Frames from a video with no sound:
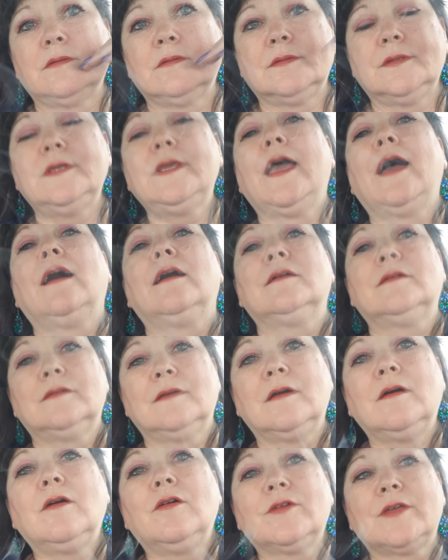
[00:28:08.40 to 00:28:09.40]
yeah,
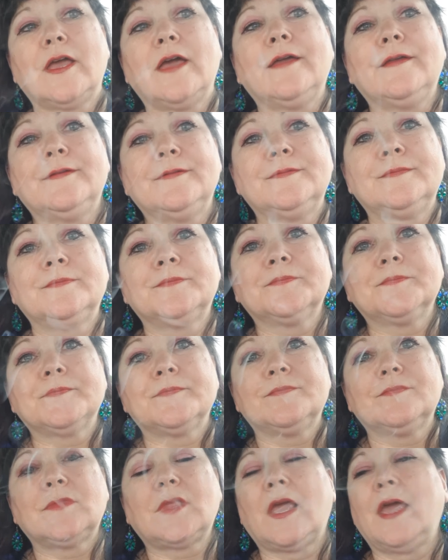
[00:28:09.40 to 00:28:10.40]
okay.
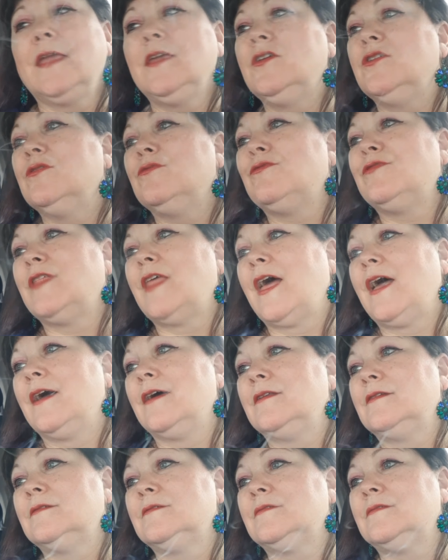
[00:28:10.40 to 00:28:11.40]
Thank you for
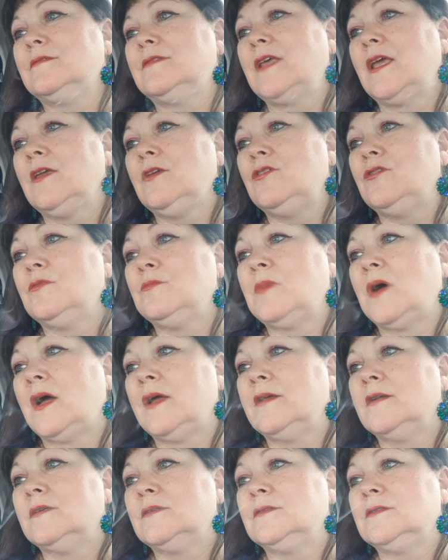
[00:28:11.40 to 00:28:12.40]
that. Thank you,
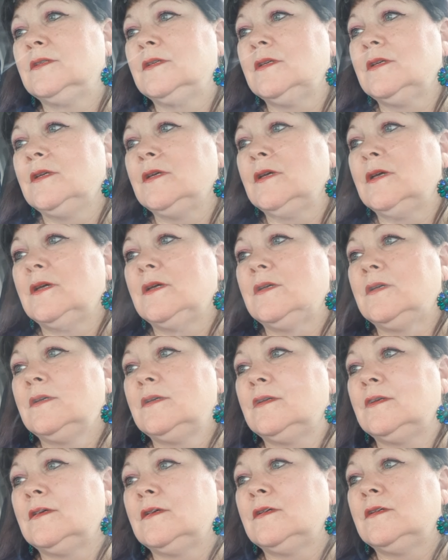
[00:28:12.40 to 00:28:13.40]
Maya.
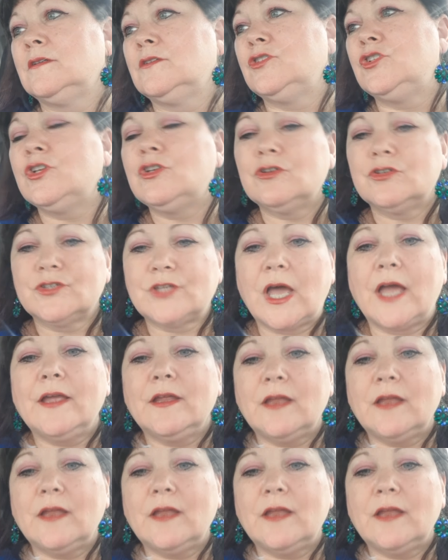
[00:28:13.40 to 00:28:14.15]
She goes,